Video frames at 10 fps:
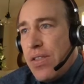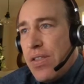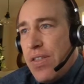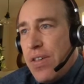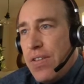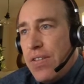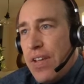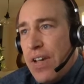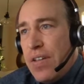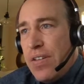this
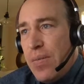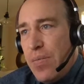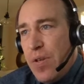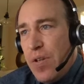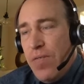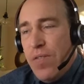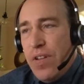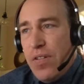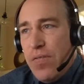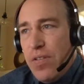has the benefit
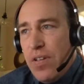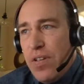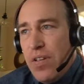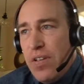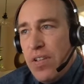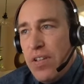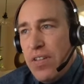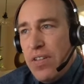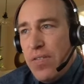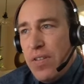of, at
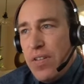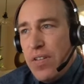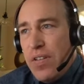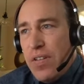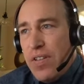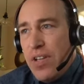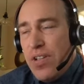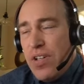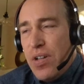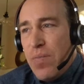least if it's
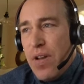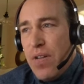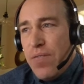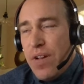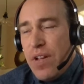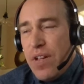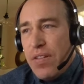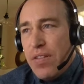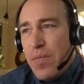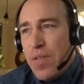changing and modifying
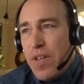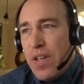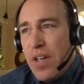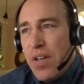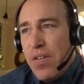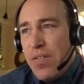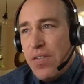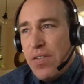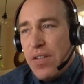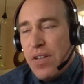something
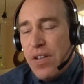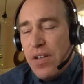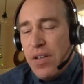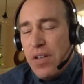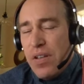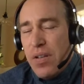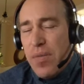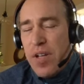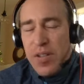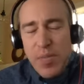else, it
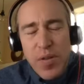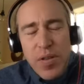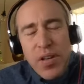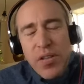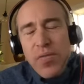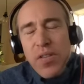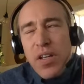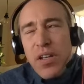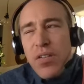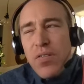might smooth things for the
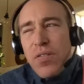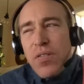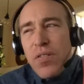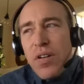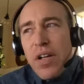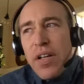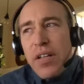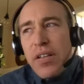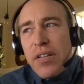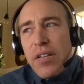end user.
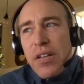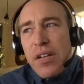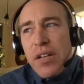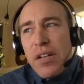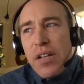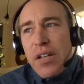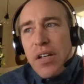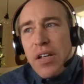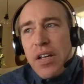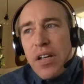
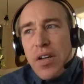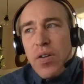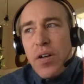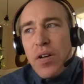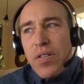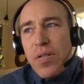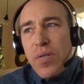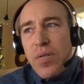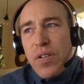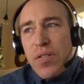It could also
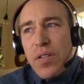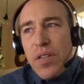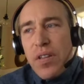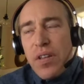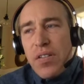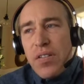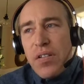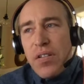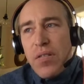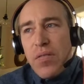result in things that
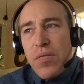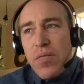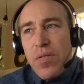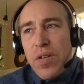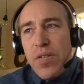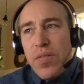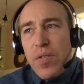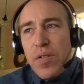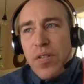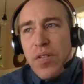are
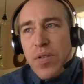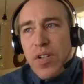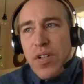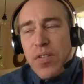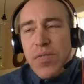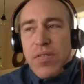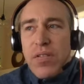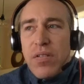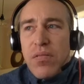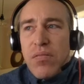reusable as we
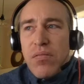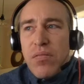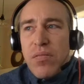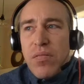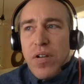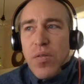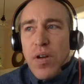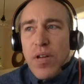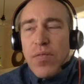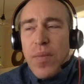shift
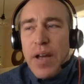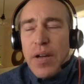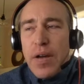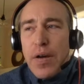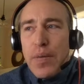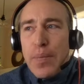away from Anago.